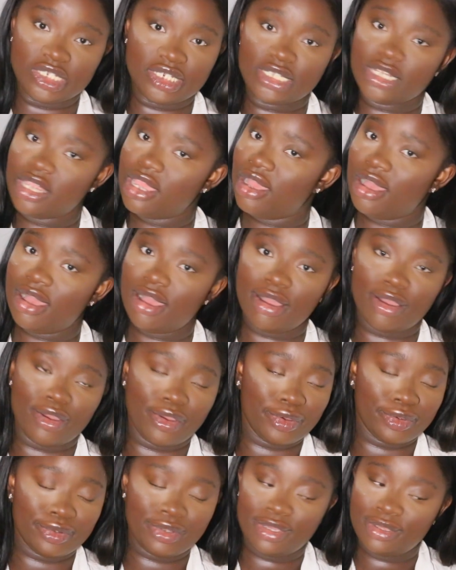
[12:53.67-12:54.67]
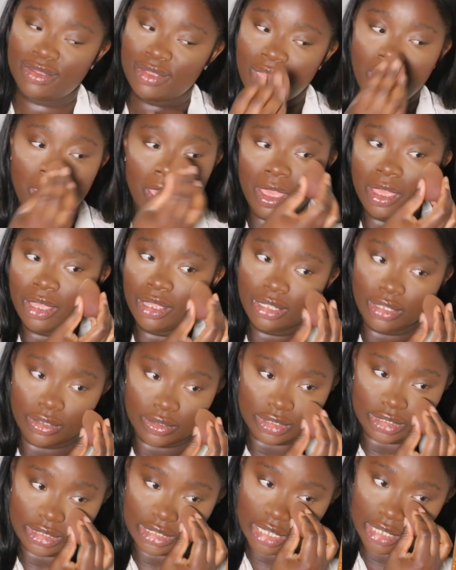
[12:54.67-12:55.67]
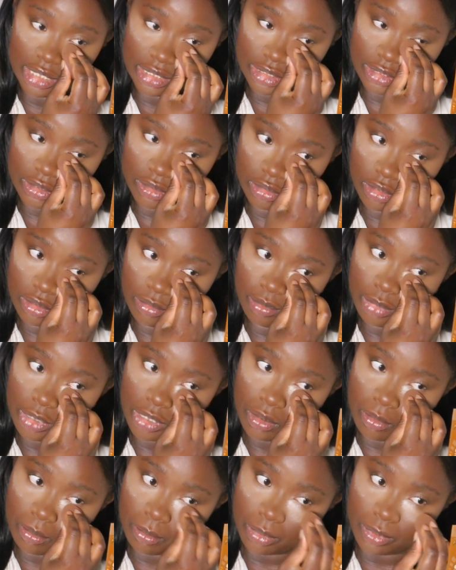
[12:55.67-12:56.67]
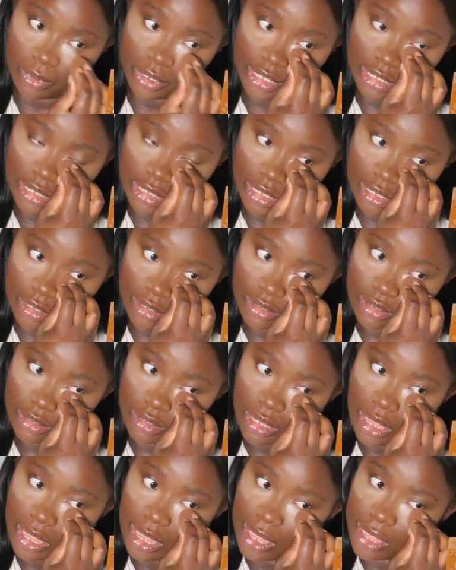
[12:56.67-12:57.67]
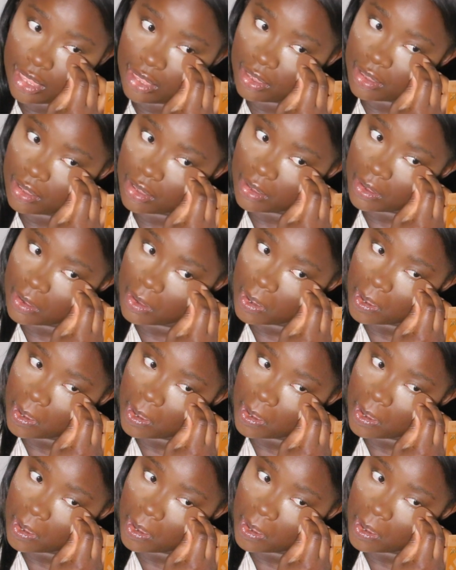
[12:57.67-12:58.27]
child, your skin's gonna be on point today.